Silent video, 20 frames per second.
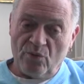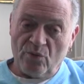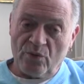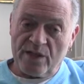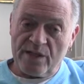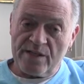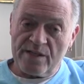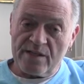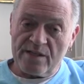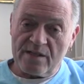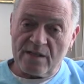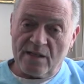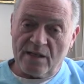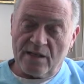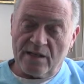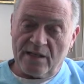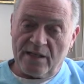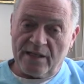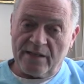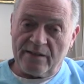was
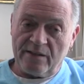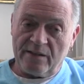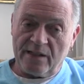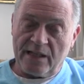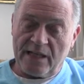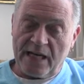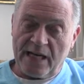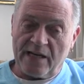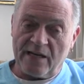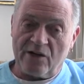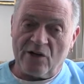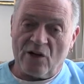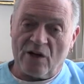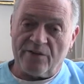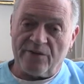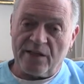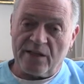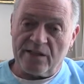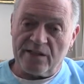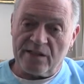uh, it had an
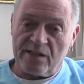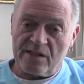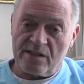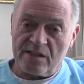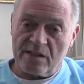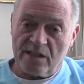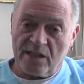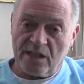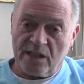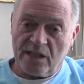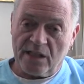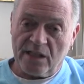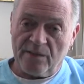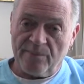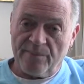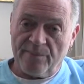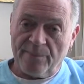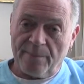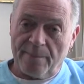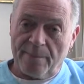authenticity
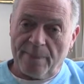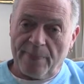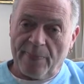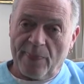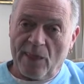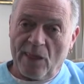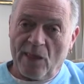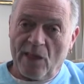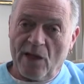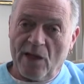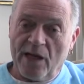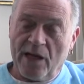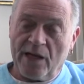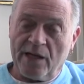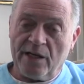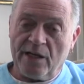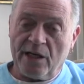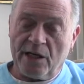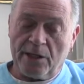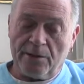
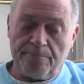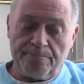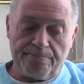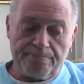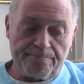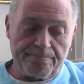and a, uh,